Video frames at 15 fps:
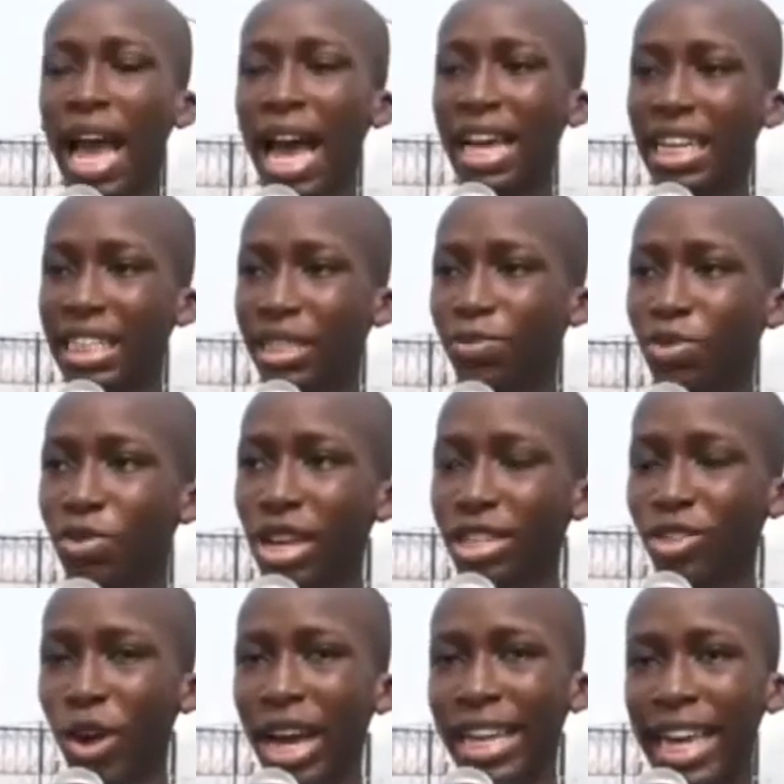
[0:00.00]
an experience
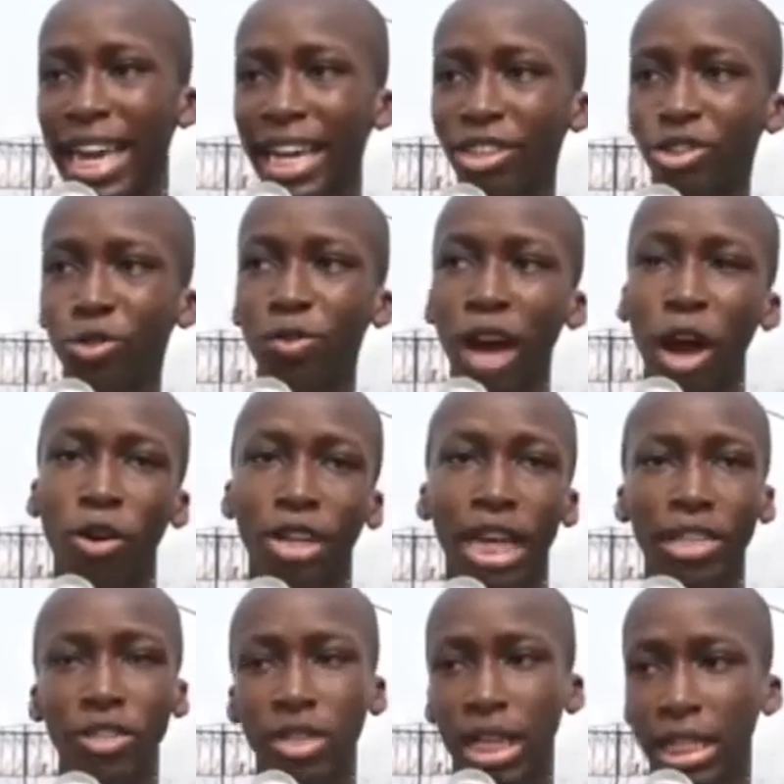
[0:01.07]
or an edge over other
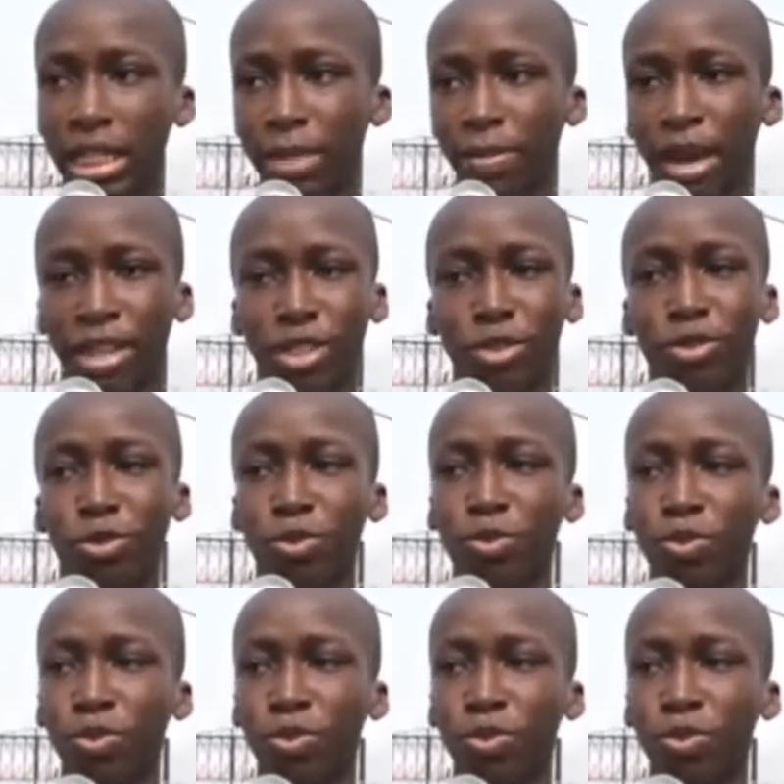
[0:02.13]
students in my school.